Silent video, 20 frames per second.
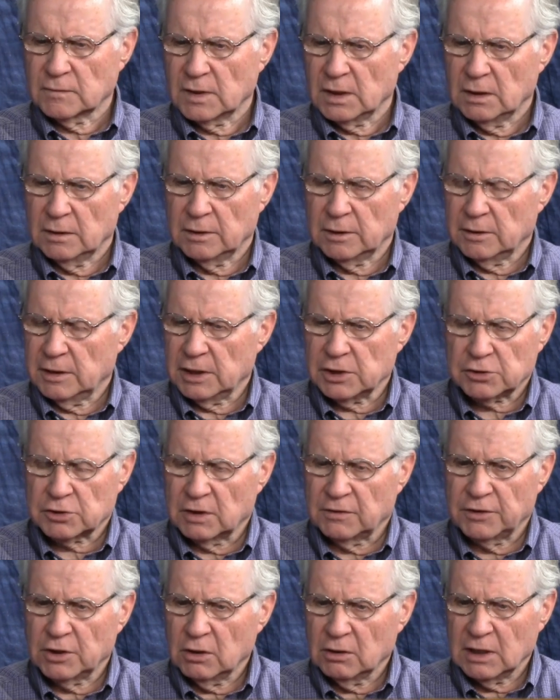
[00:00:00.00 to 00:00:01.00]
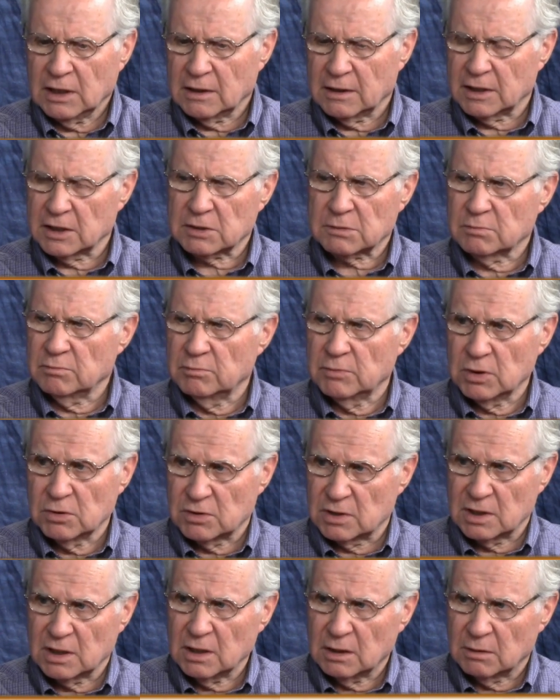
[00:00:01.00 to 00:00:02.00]
their history. If you go down to this
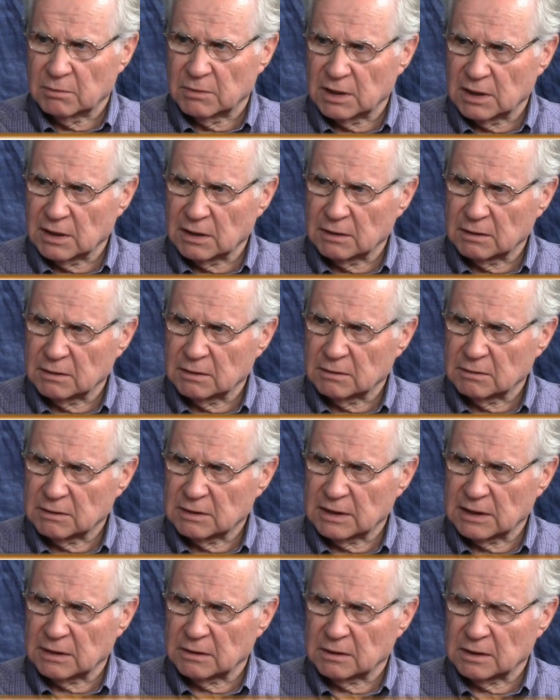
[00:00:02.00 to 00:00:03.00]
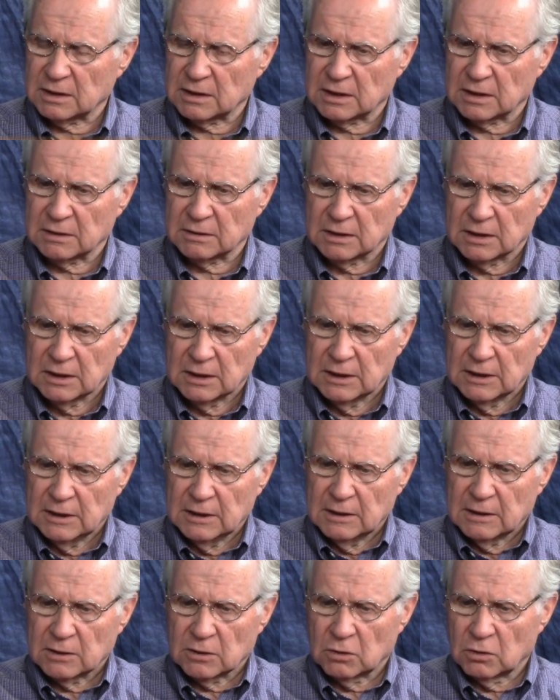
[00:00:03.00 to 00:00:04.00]
museum down downtown,
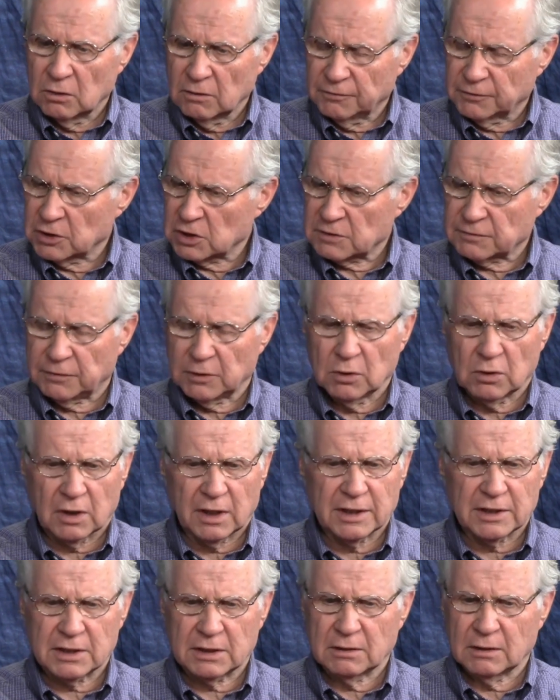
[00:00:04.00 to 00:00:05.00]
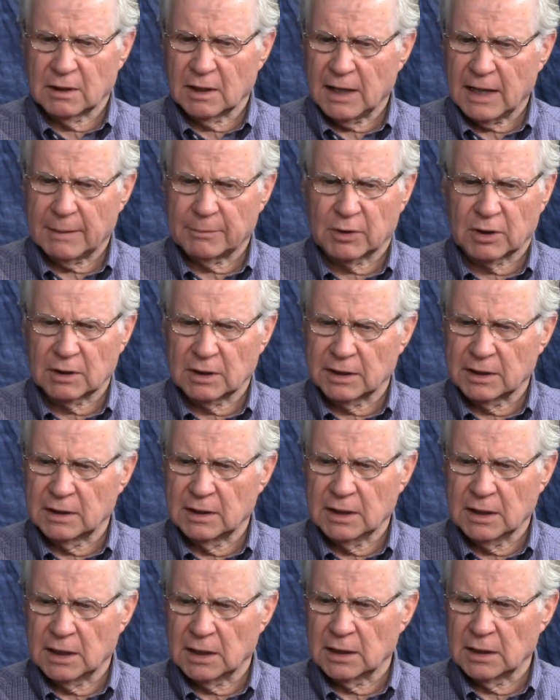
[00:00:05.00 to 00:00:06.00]
the whole first floor, it's elaborately
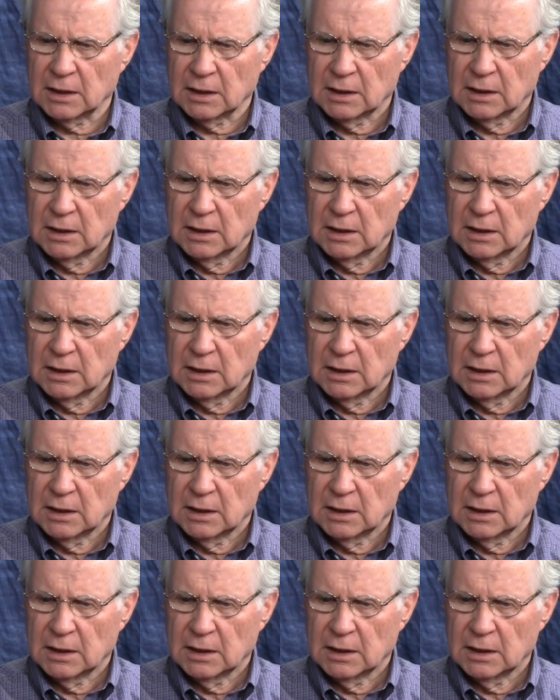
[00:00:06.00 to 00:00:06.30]
done.